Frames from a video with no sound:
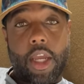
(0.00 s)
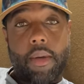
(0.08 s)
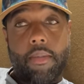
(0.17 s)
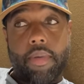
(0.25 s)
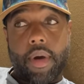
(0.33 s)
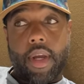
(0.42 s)

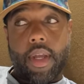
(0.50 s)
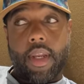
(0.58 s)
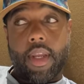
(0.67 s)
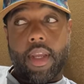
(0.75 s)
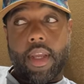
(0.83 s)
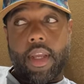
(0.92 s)
But
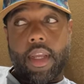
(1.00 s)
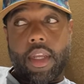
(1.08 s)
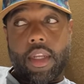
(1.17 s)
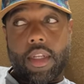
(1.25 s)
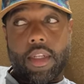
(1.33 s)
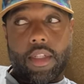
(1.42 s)

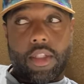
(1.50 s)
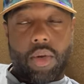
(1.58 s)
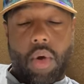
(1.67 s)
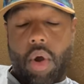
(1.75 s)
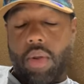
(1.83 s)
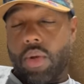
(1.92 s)
so
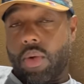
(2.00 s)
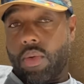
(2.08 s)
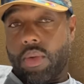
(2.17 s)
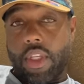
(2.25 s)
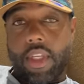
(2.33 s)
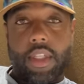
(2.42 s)
although
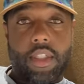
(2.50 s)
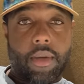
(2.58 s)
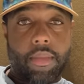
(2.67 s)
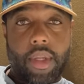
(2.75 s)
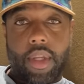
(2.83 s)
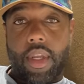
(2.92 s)
these could
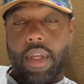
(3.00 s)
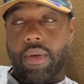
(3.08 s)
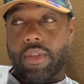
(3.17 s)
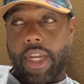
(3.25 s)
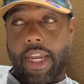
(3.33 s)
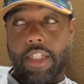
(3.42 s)
be
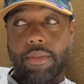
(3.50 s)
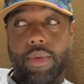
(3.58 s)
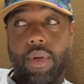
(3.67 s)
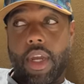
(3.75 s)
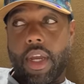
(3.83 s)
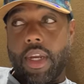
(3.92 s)

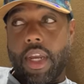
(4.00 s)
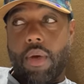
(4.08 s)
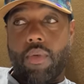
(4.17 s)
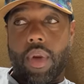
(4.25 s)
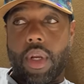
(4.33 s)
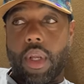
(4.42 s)
interchangeable, they
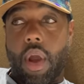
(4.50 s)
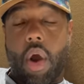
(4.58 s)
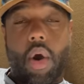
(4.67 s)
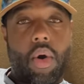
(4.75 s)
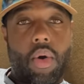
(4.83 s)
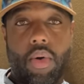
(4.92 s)
really
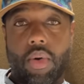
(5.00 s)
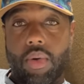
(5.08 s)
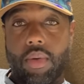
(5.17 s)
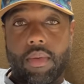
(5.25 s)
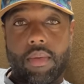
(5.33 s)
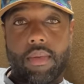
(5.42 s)
all
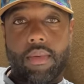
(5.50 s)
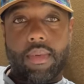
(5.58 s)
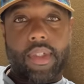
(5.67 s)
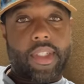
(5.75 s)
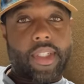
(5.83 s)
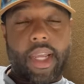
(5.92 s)

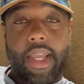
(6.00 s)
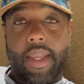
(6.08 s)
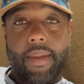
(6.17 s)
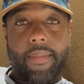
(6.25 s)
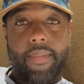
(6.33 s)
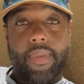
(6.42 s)
the
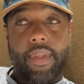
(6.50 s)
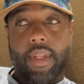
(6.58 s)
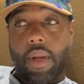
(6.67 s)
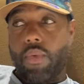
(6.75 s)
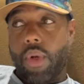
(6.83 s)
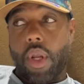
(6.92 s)
same.
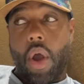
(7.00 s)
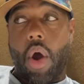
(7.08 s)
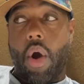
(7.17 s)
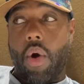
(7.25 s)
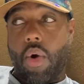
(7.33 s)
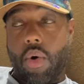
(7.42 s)
They really
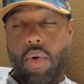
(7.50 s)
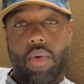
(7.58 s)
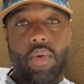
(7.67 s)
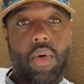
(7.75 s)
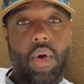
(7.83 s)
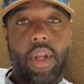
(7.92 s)

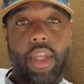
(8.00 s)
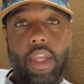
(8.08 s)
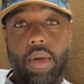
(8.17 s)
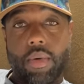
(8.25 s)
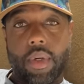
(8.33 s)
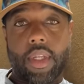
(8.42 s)
all are
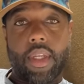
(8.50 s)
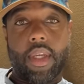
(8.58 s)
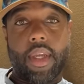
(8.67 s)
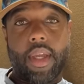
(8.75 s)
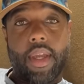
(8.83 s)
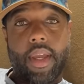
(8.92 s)
equally
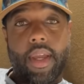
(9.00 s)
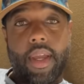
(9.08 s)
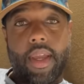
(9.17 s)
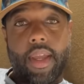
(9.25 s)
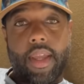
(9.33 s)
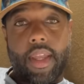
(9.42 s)

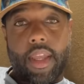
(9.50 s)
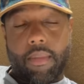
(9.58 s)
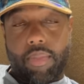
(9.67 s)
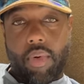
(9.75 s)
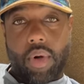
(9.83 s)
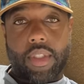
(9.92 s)

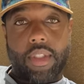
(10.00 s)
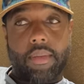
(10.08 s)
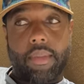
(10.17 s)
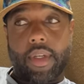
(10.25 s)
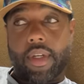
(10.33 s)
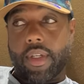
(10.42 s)
important
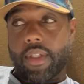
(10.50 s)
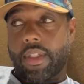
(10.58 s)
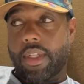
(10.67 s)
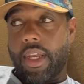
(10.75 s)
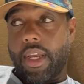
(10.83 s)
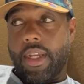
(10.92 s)
because
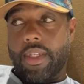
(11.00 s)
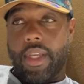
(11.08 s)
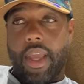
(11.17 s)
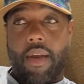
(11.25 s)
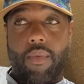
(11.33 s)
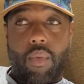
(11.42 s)
to
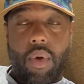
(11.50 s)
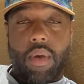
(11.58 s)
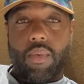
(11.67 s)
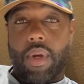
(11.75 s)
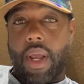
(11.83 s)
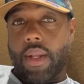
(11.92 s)
have
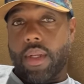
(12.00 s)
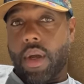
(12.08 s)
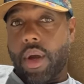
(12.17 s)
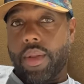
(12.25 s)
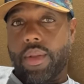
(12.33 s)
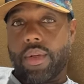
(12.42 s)
one without the
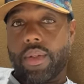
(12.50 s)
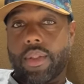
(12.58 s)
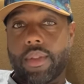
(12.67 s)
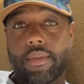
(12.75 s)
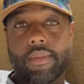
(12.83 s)
others,